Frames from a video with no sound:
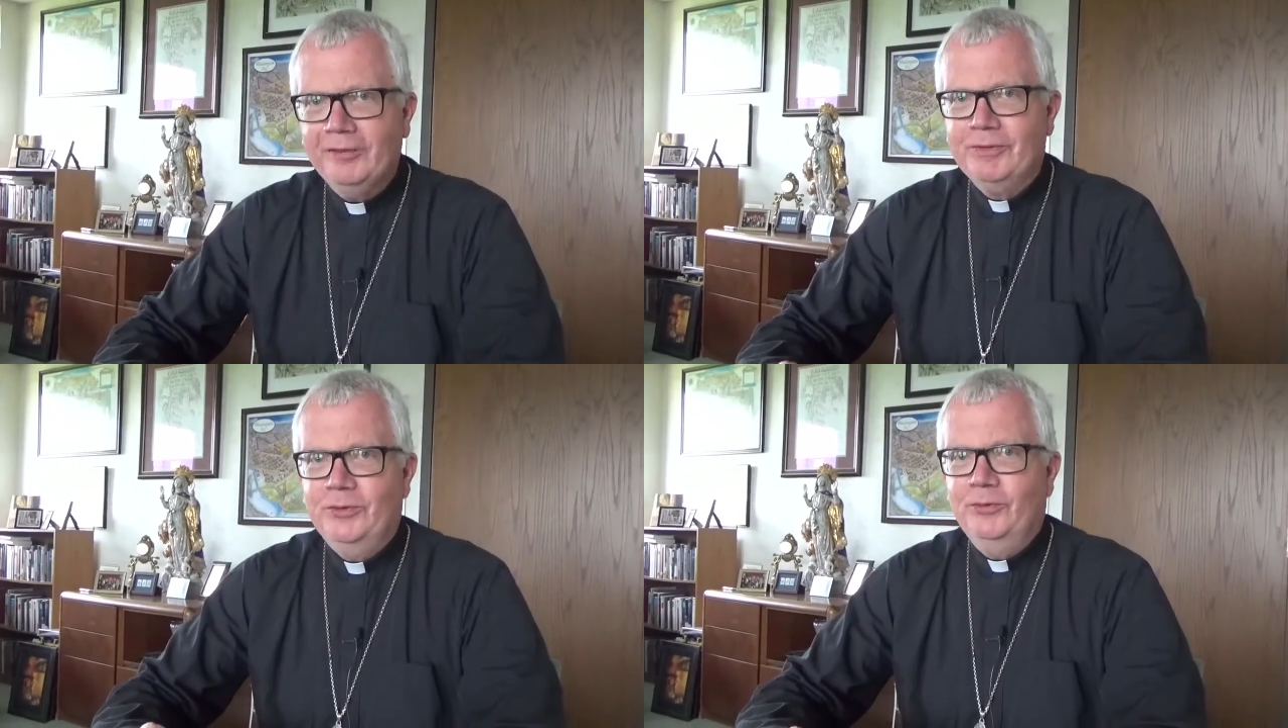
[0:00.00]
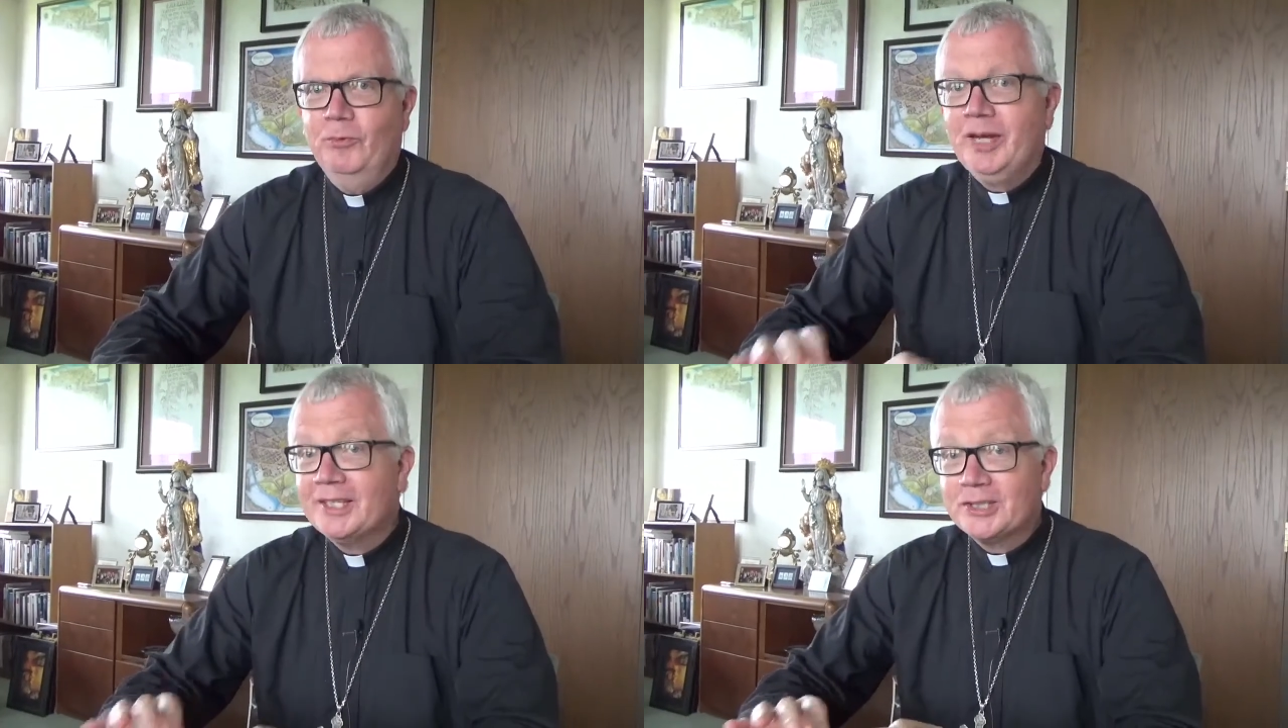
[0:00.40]
of you.
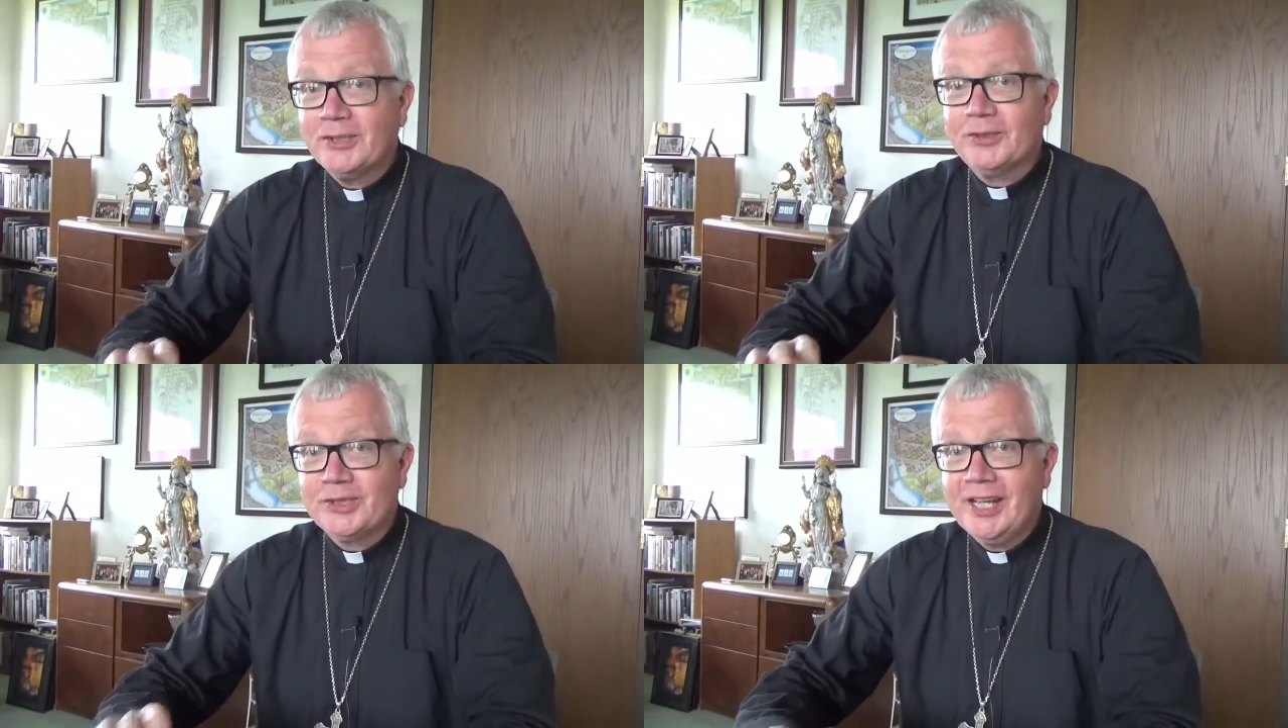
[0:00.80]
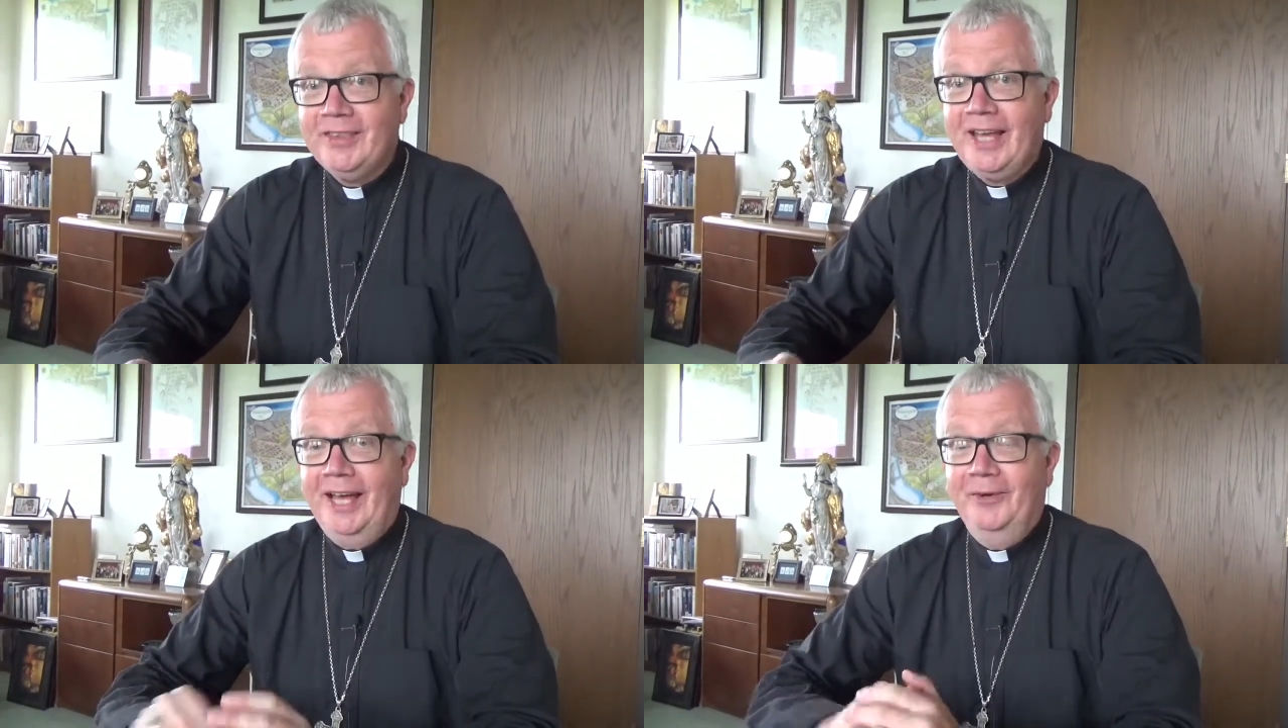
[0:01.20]
We can still
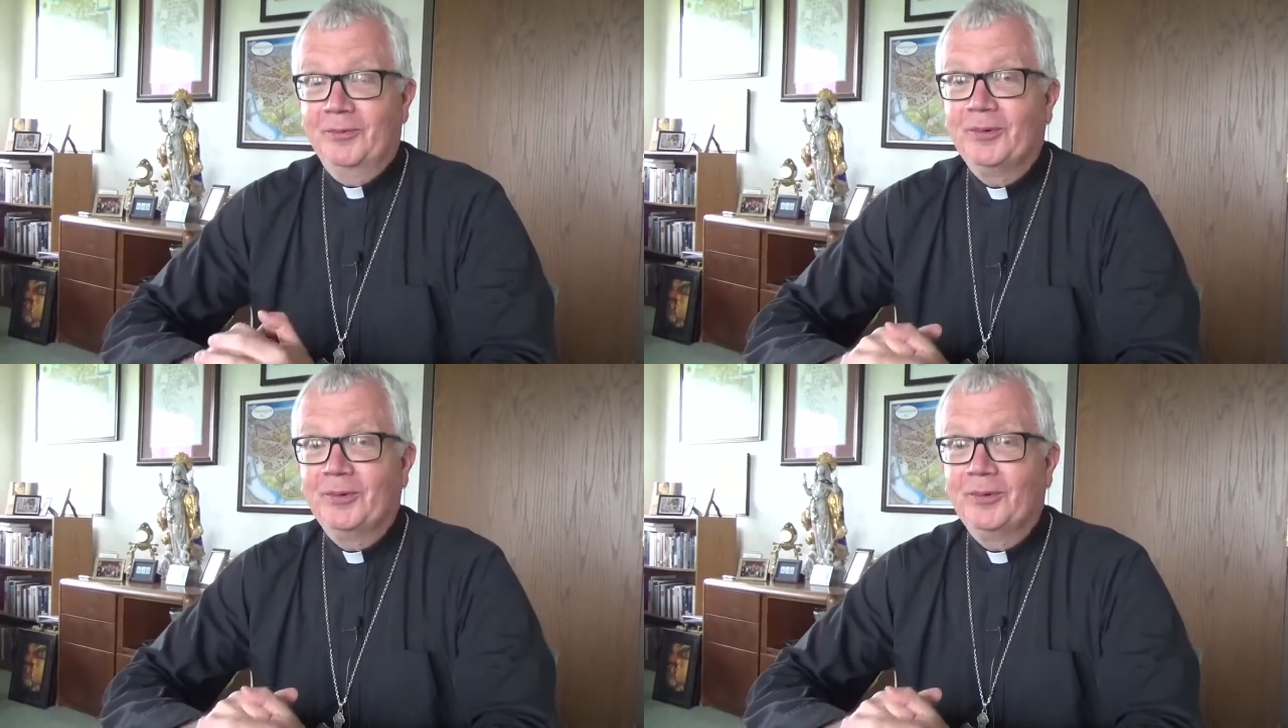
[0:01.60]
say that.